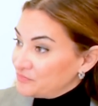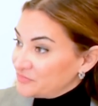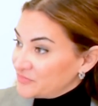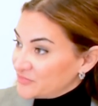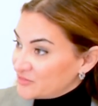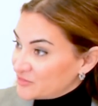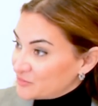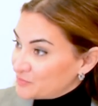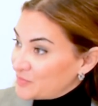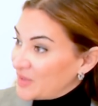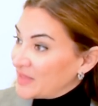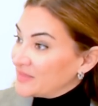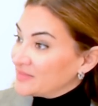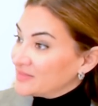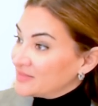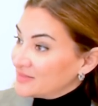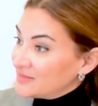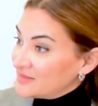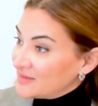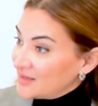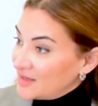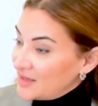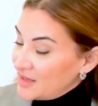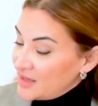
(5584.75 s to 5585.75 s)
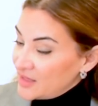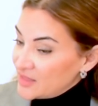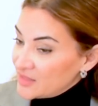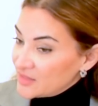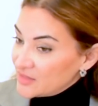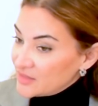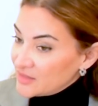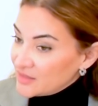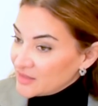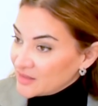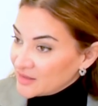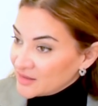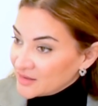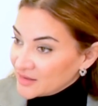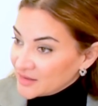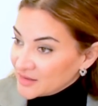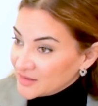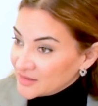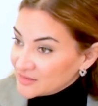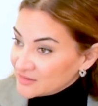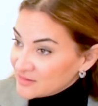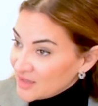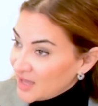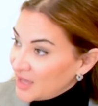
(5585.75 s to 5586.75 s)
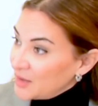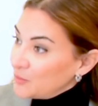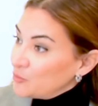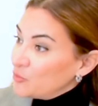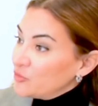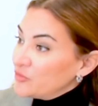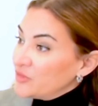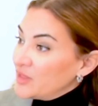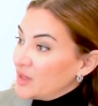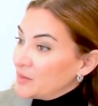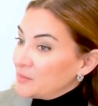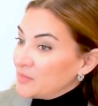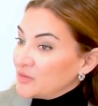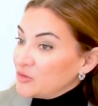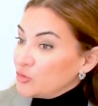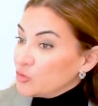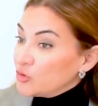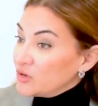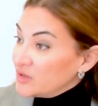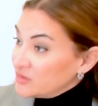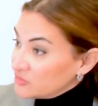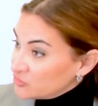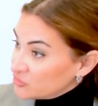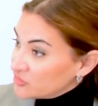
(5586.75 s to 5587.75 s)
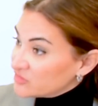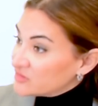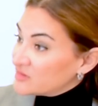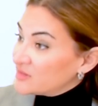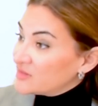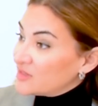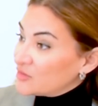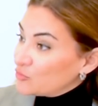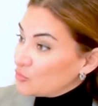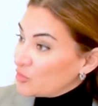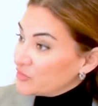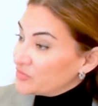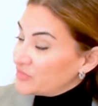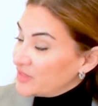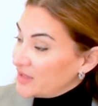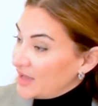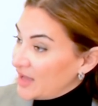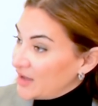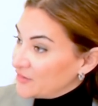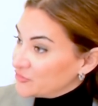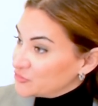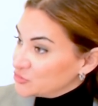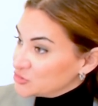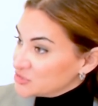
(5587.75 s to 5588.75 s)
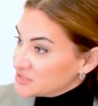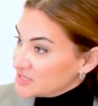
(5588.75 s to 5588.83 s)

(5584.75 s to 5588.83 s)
spend uh, time with them, and you're interested in what they have to